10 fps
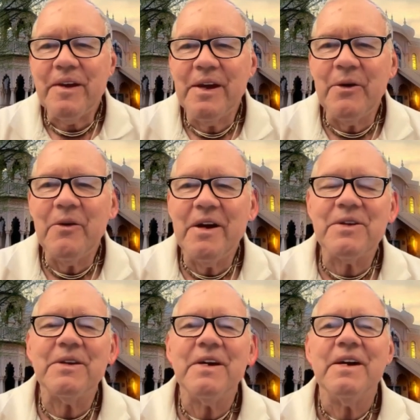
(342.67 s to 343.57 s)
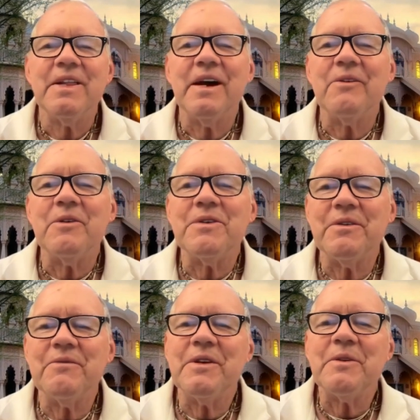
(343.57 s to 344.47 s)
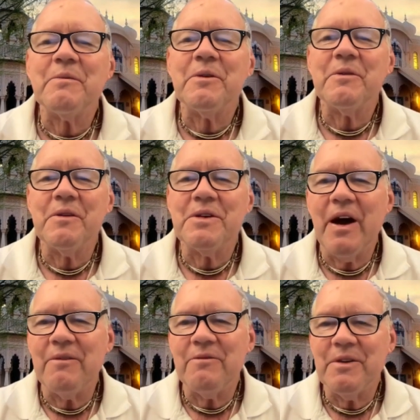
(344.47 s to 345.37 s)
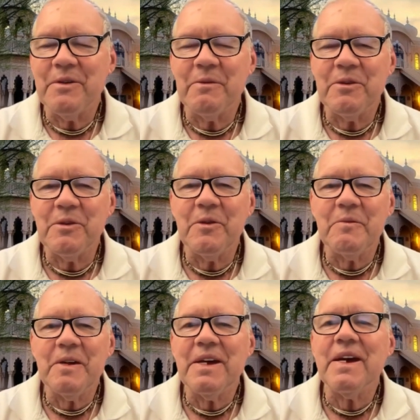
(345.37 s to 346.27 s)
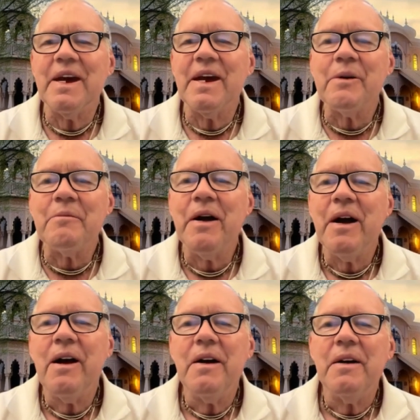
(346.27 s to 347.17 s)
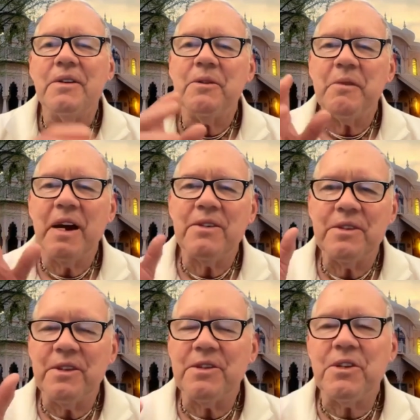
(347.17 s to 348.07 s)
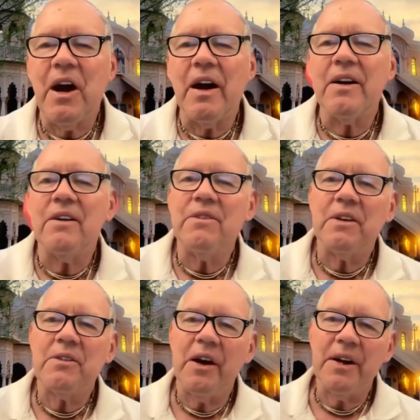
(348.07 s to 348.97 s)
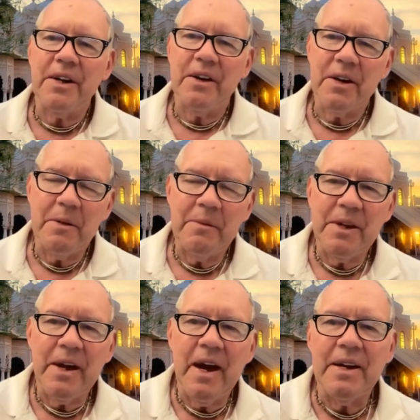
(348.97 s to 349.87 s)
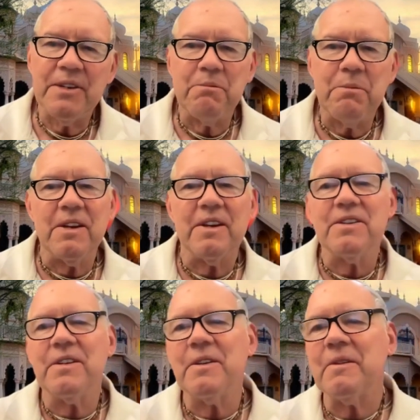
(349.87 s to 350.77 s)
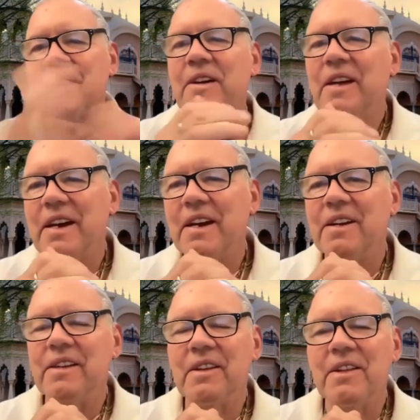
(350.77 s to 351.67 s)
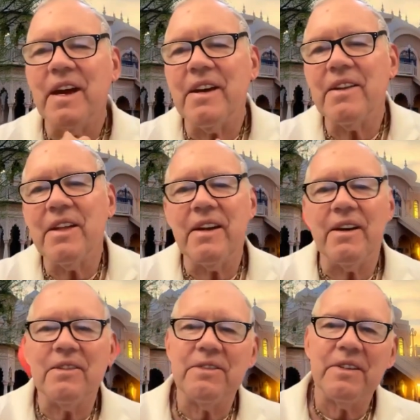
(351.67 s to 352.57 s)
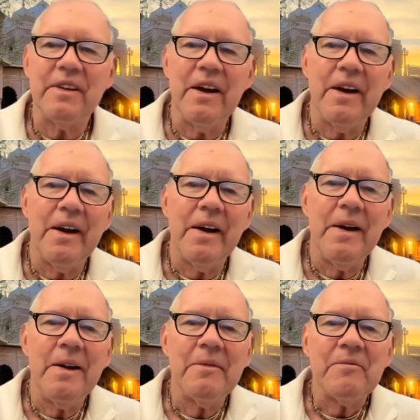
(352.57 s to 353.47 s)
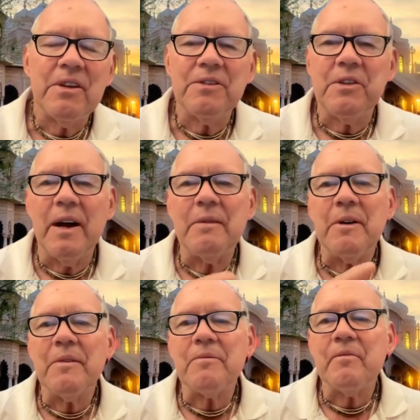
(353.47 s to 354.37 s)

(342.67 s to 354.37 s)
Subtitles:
in a way that was invisible, was not visible to him. And they hit him. You imagine the shock of that crocodile coming at a high speed and hitting the leg of that elephant. The trauma.